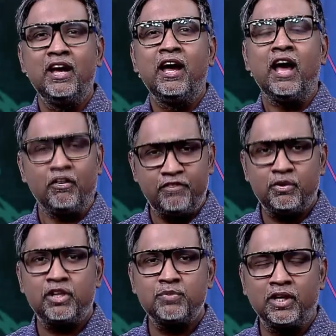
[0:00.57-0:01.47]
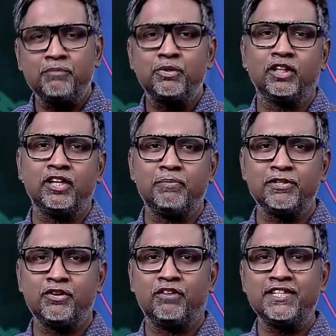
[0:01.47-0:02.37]
Hello viewers, welcome to another
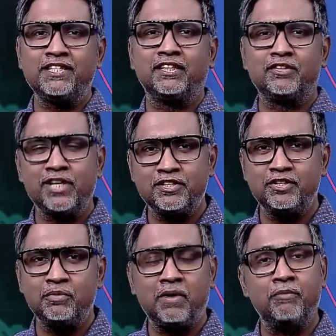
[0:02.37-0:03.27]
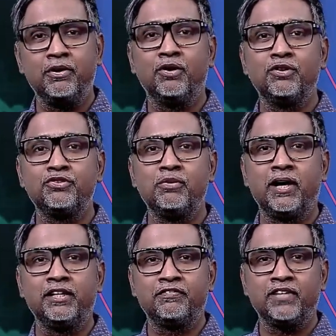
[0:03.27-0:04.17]
episode of Inside the Dressing Room. I'm your host
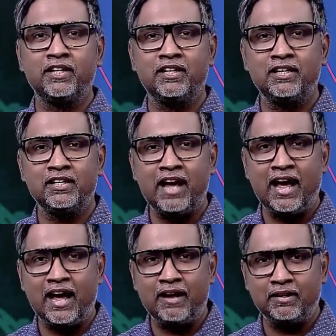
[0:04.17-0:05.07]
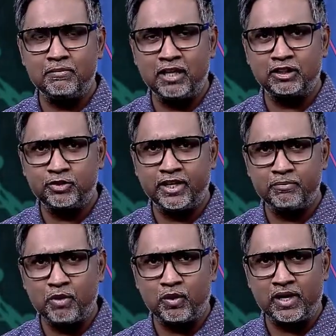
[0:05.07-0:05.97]
Rubai Iftekhar, and the Bangladesh
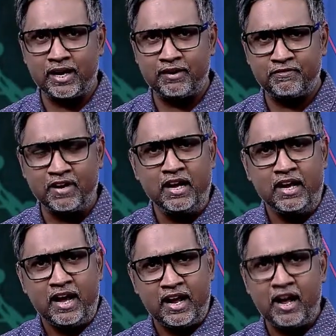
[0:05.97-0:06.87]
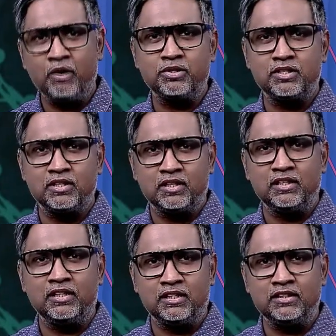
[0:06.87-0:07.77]
Cricket Board have announced
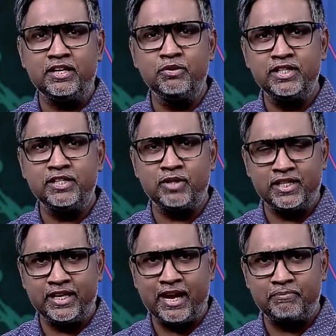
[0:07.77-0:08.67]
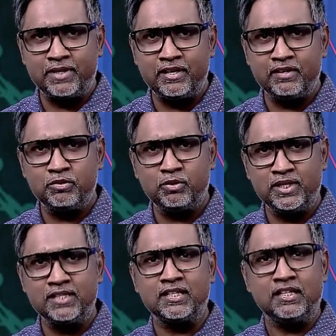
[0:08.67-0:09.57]
the new T20 captain, who
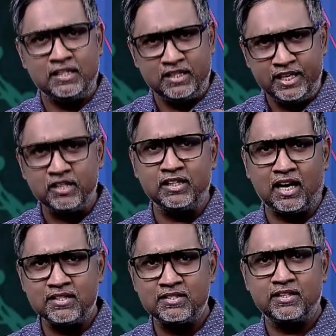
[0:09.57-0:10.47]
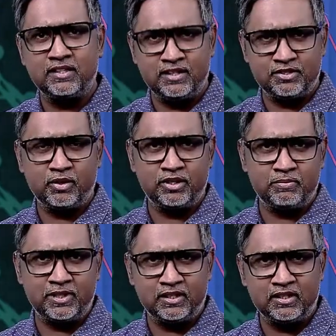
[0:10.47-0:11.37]
is Litton Das. He's going
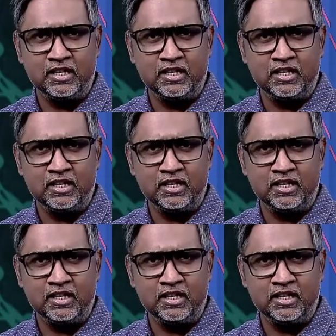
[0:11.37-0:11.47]
to